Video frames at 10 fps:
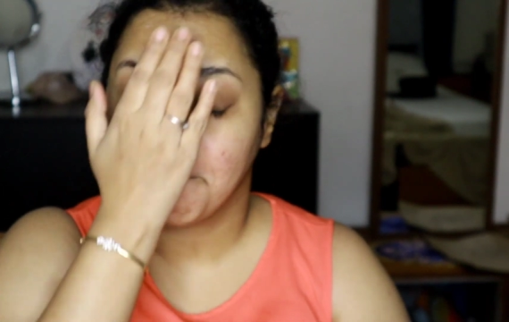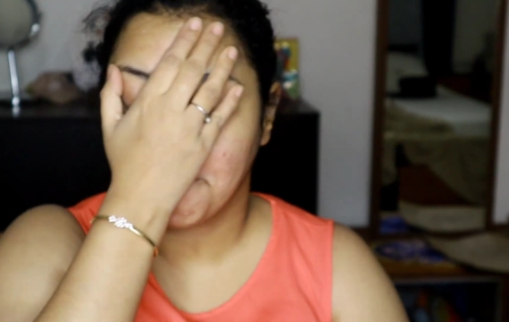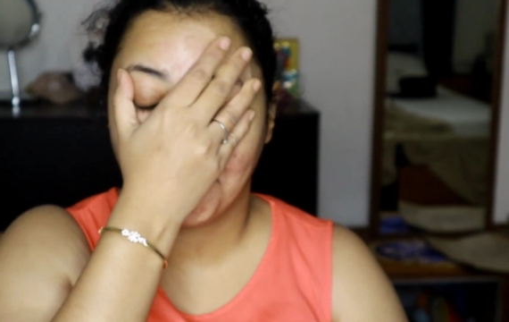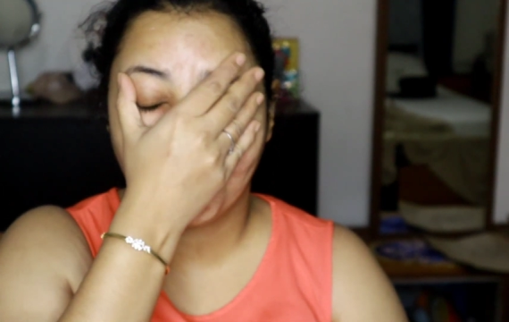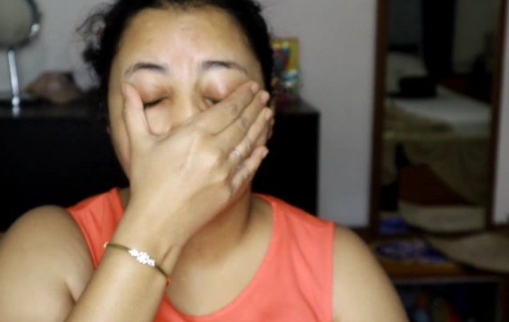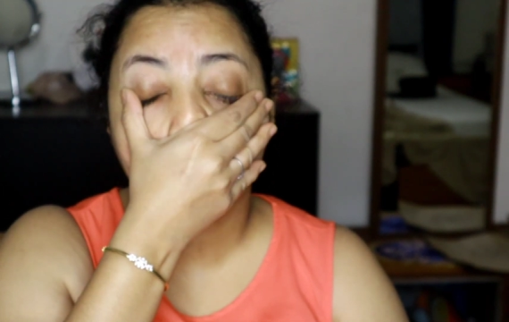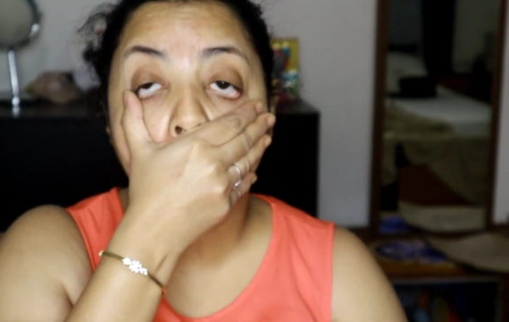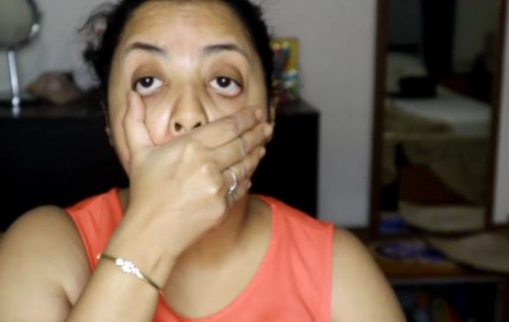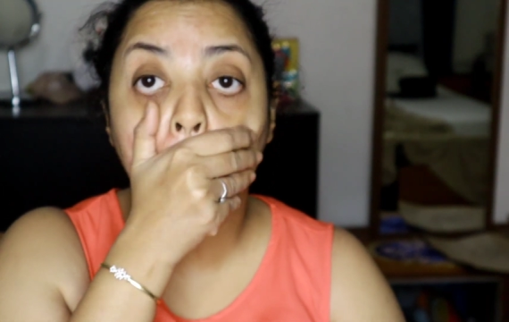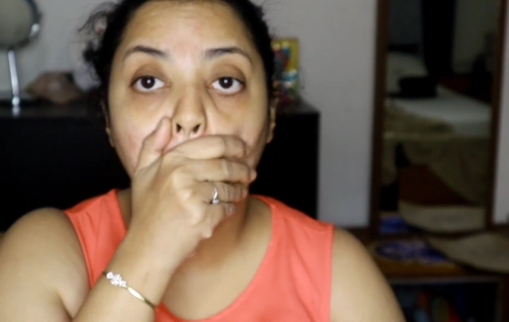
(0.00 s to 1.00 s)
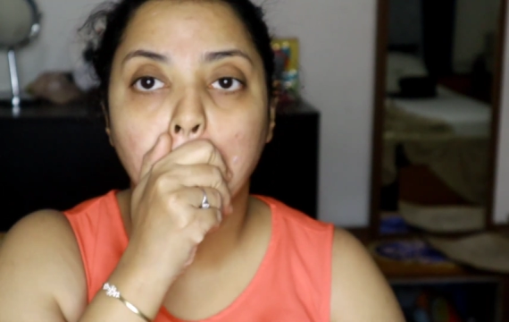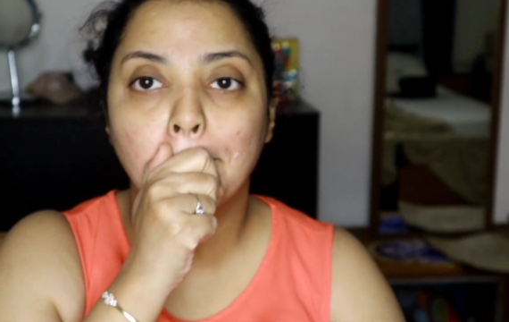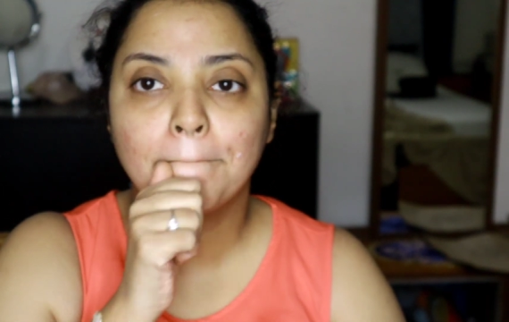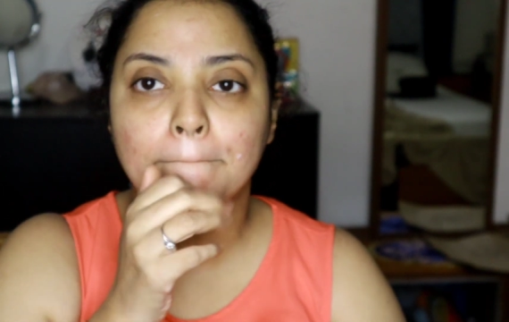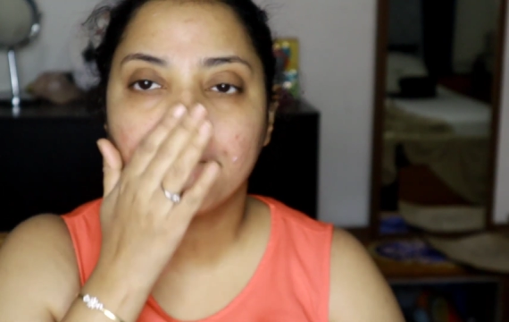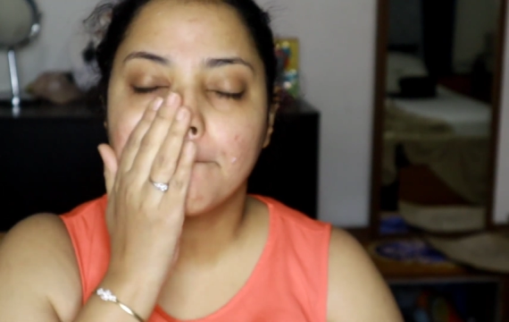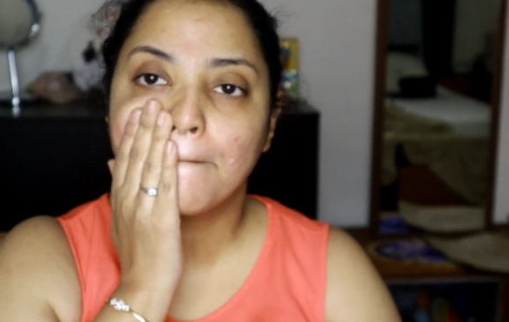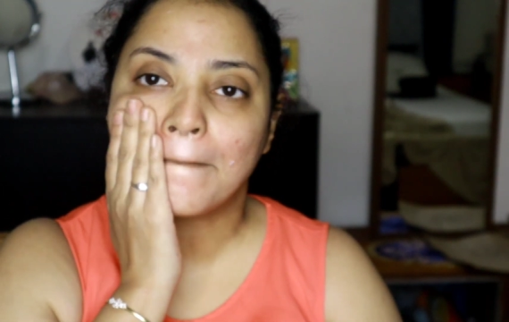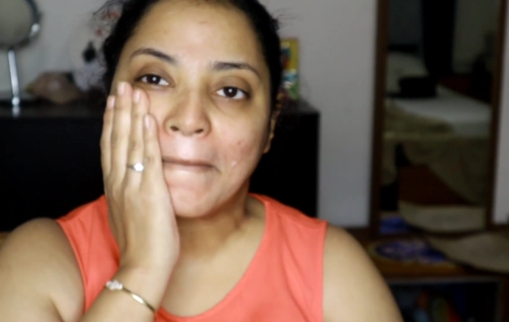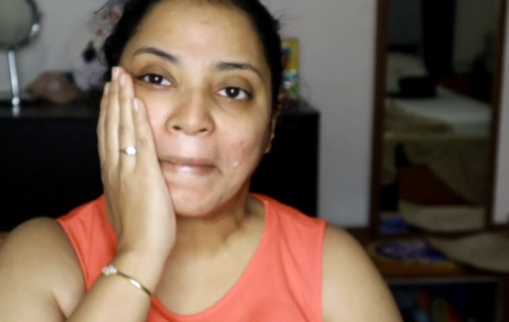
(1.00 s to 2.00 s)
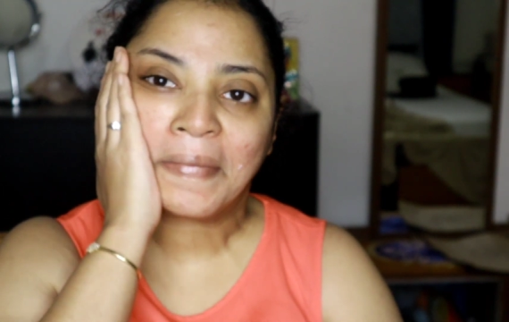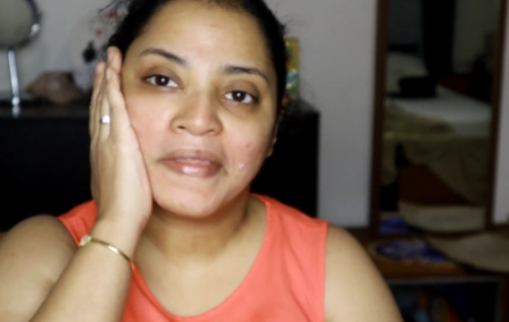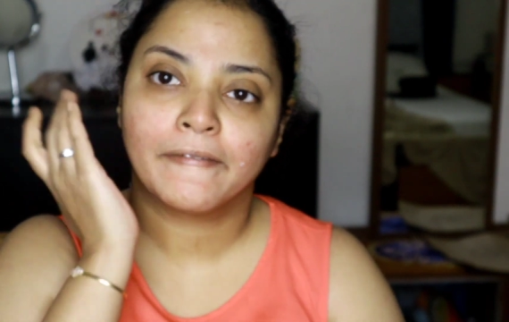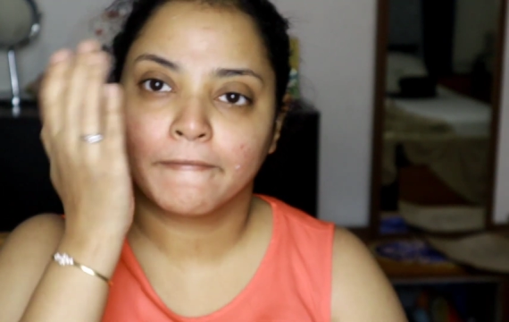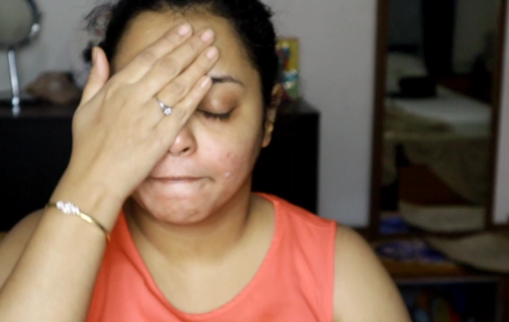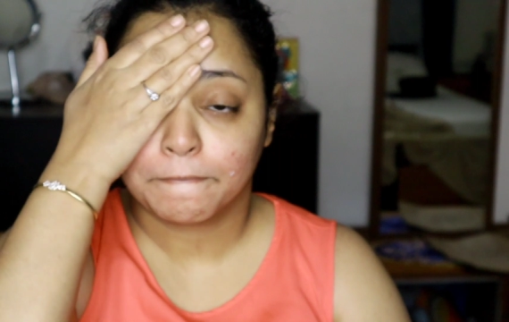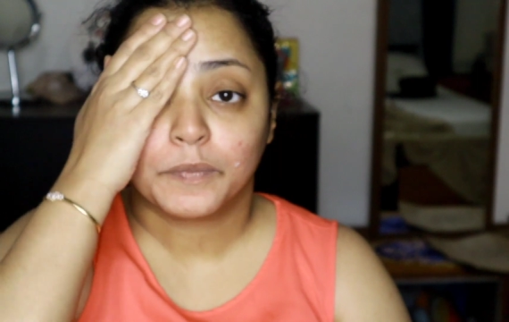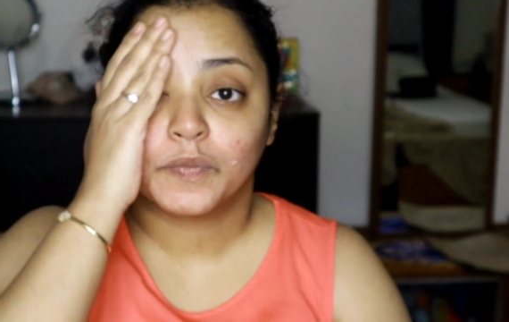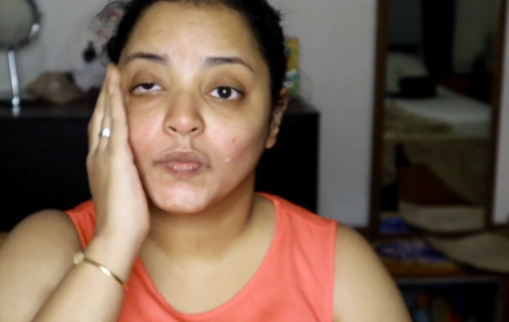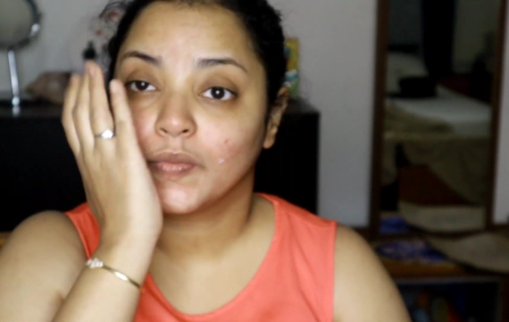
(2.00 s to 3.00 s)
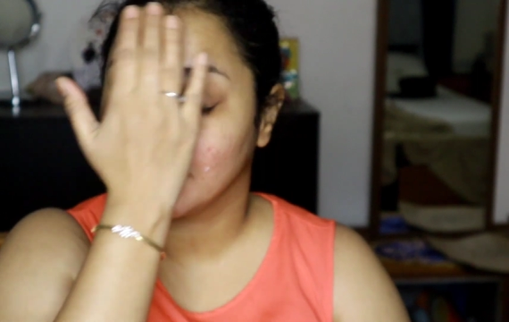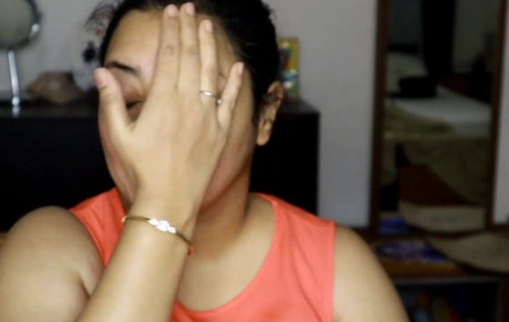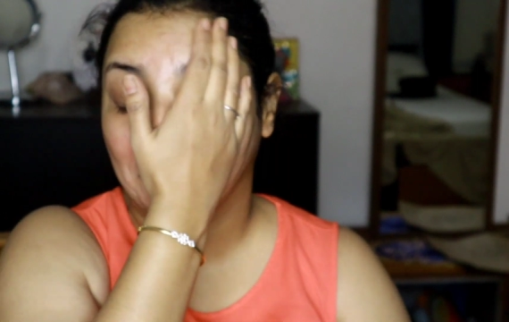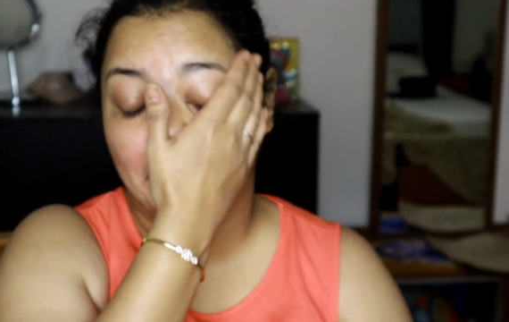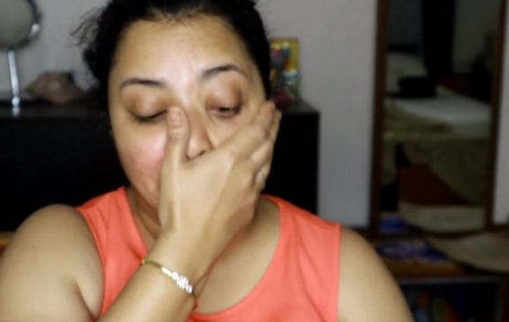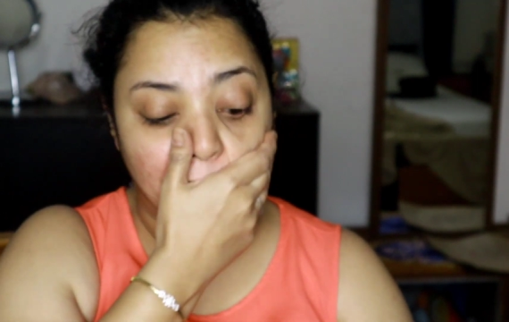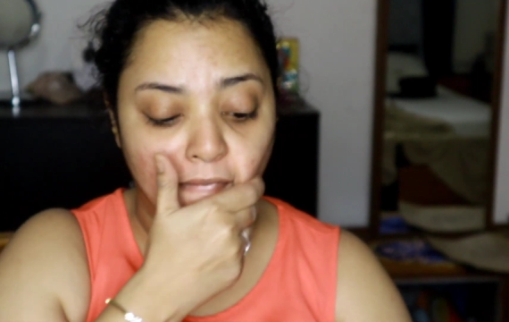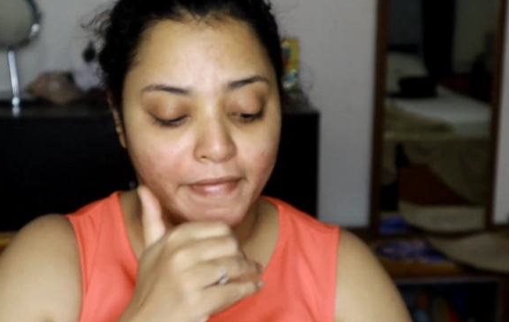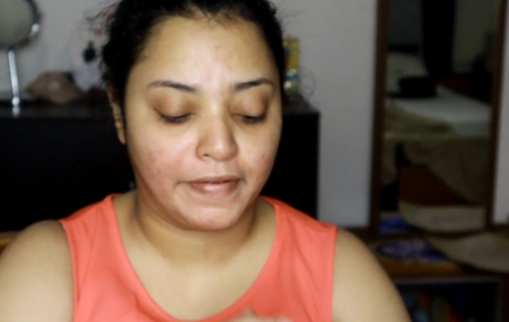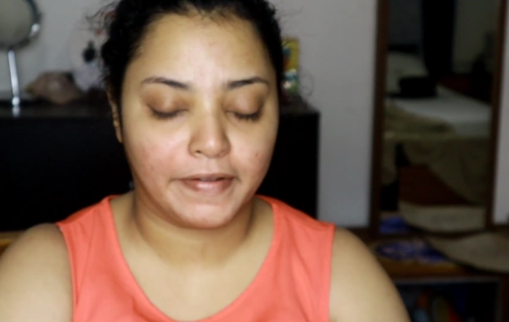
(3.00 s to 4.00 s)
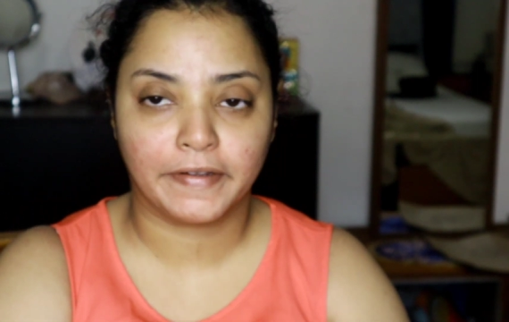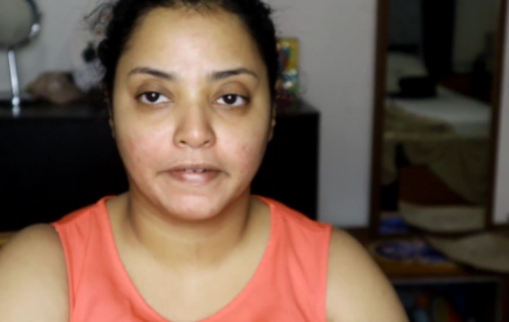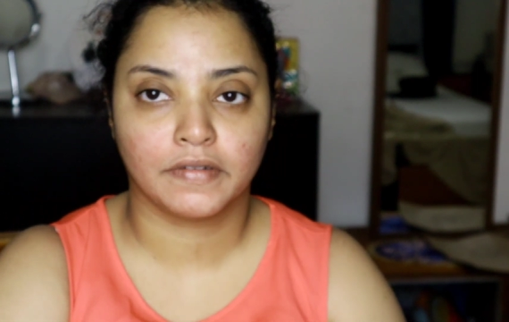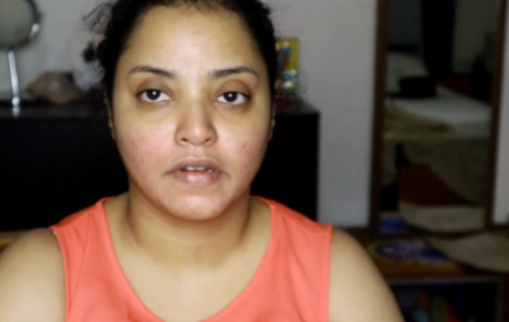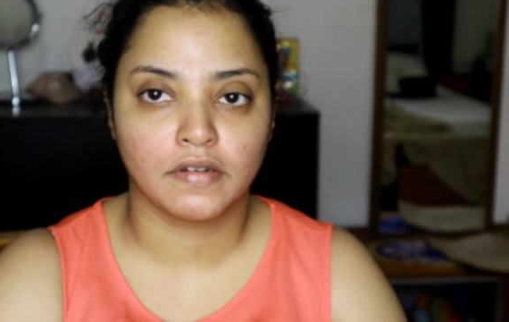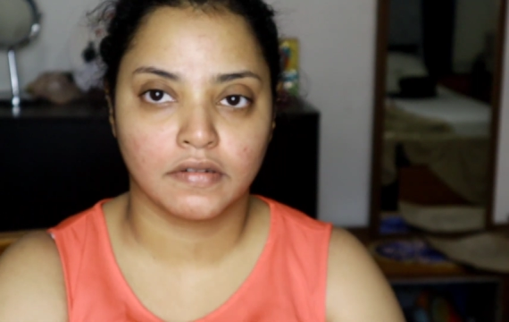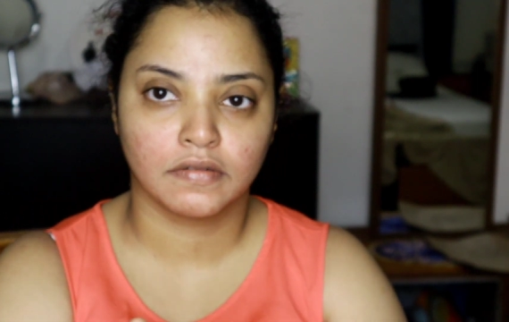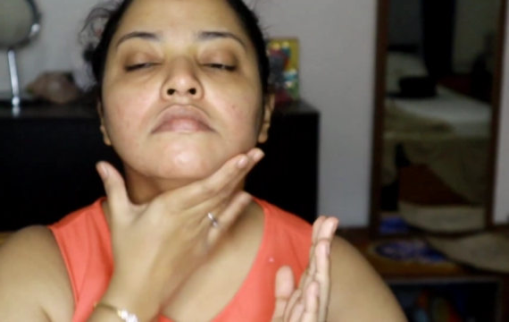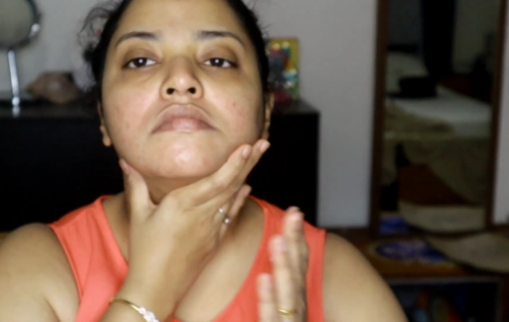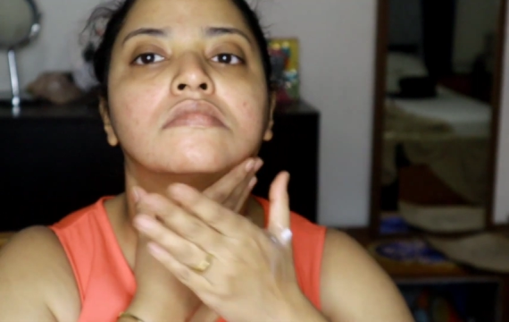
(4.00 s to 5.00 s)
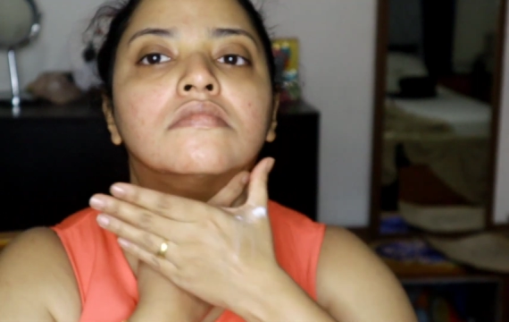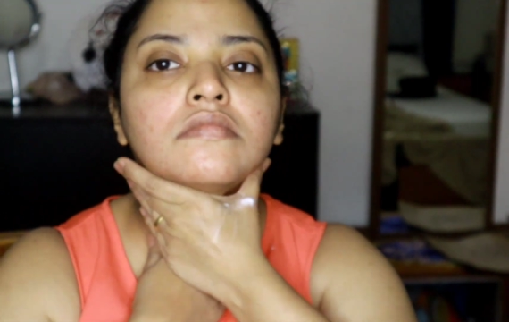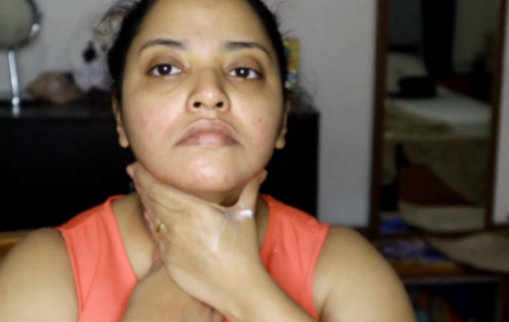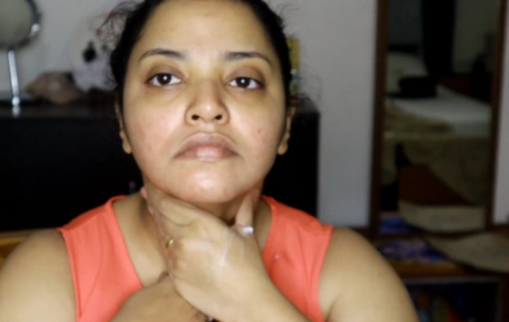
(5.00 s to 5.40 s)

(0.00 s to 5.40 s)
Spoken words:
and this is something I use liberally over my face and over my neck.